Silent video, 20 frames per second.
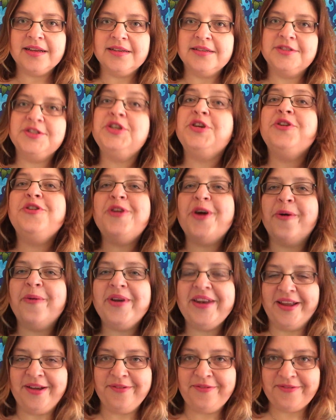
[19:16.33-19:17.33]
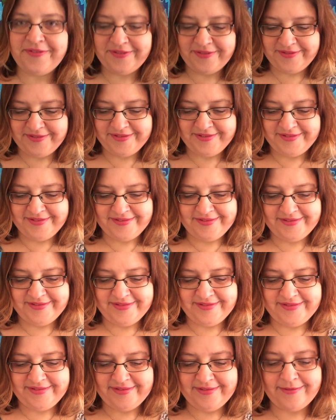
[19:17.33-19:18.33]
Do you know enough?
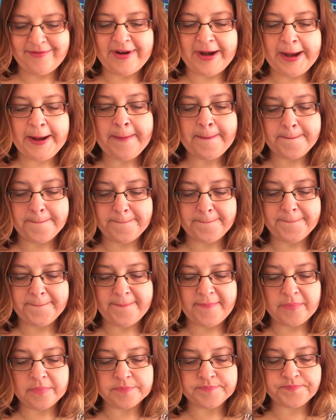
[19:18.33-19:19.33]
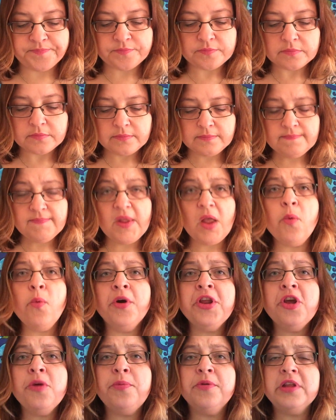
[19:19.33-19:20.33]
Right? What
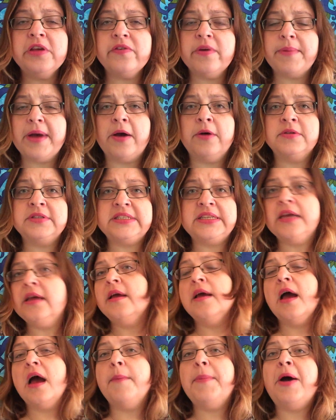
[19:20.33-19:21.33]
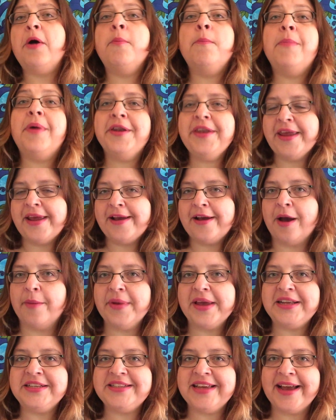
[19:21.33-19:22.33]
do you believe about money
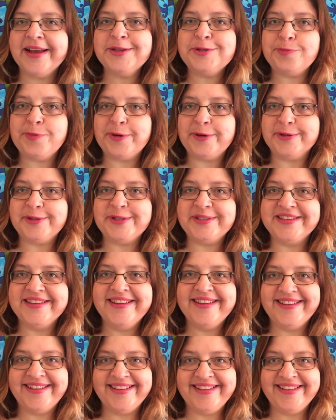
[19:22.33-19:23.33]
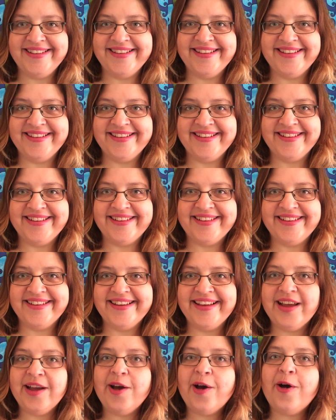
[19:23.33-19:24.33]
coming to experts?
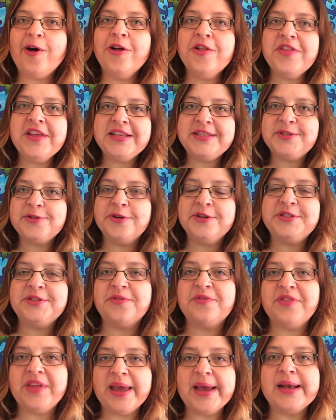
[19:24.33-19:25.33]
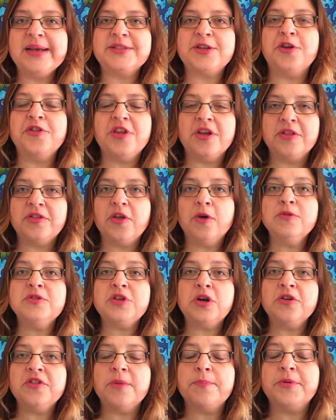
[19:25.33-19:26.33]
All these sorts of things
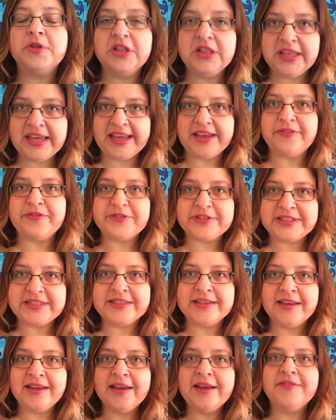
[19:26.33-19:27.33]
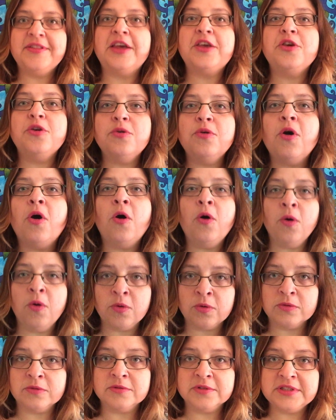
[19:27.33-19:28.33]
those are the beliefs that you
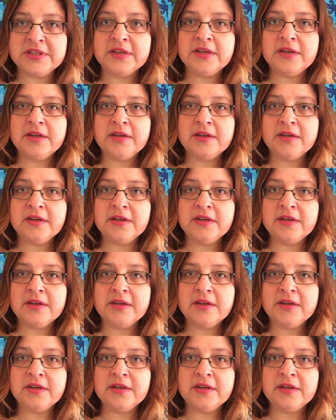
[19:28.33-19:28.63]
hold